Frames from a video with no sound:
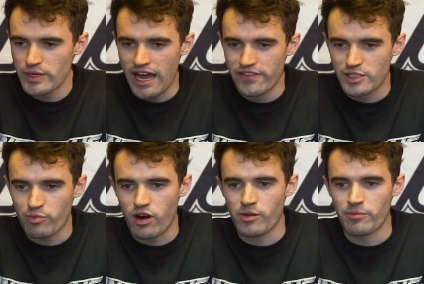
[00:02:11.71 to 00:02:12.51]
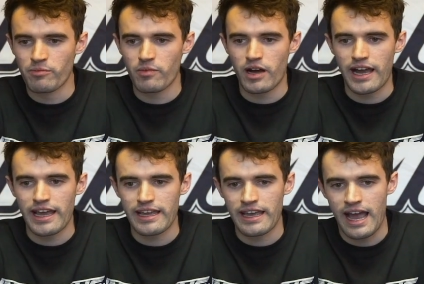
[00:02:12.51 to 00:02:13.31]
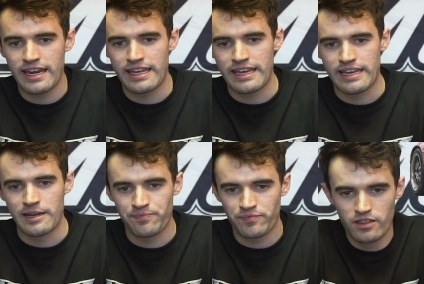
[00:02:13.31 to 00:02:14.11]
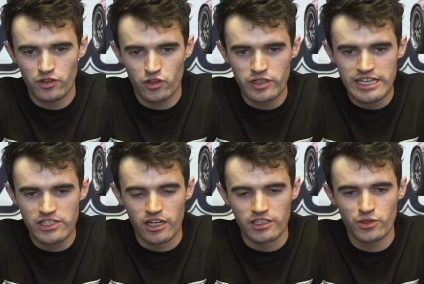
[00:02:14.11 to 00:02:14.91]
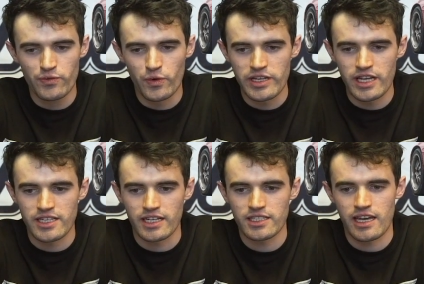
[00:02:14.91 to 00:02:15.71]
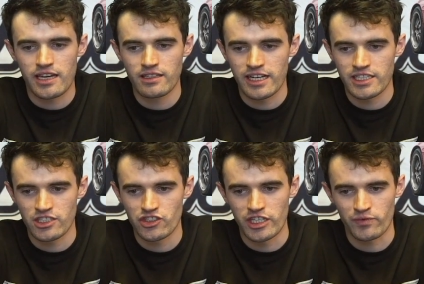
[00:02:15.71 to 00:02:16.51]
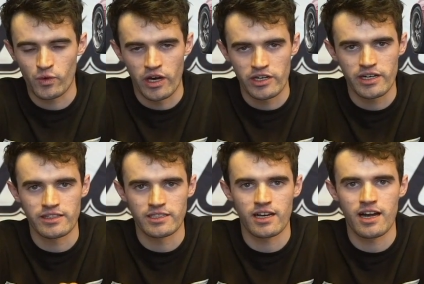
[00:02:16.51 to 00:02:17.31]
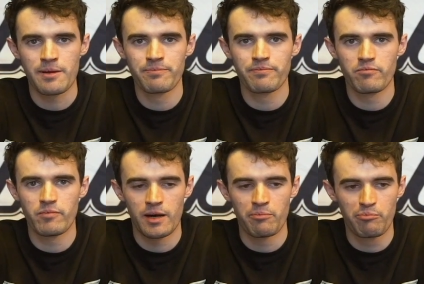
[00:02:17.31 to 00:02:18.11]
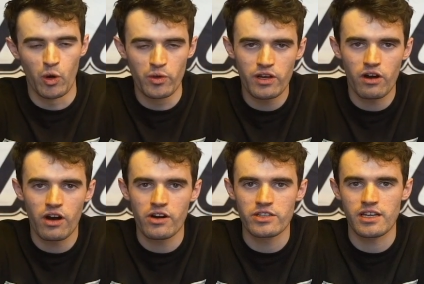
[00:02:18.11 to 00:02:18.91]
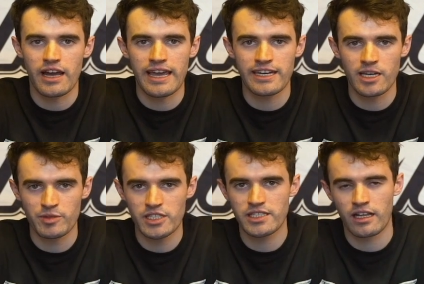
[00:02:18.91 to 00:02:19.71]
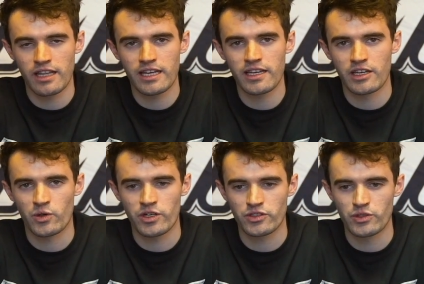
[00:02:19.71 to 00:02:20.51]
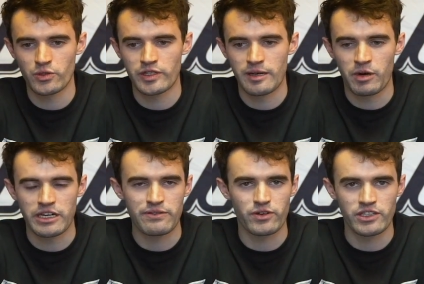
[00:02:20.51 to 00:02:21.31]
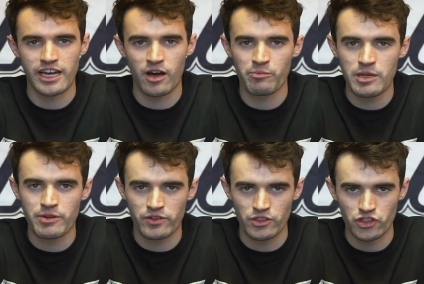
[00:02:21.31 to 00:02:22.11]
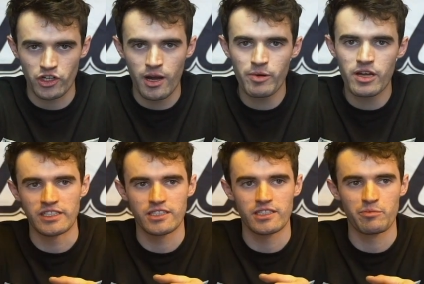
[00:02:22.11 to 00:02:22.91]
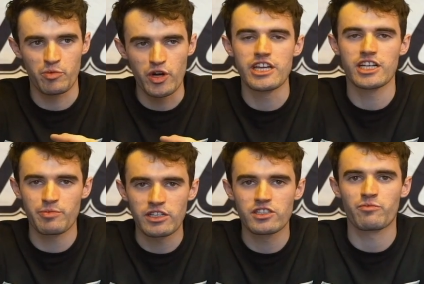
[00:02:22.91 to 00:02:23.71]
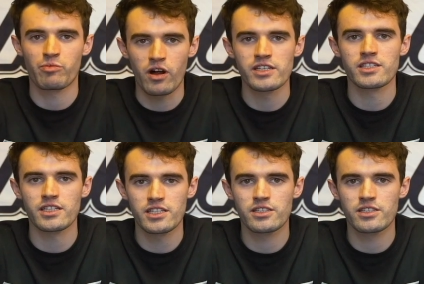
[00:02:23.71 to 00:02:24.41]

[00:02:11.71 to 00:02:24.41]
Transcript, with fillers: we had this problem, I had a Nissan 240SX and a Lexus GS400 at the time. Both cars I ended up selling in order to get money for the down payment for the shop. It's a pretty expensive process,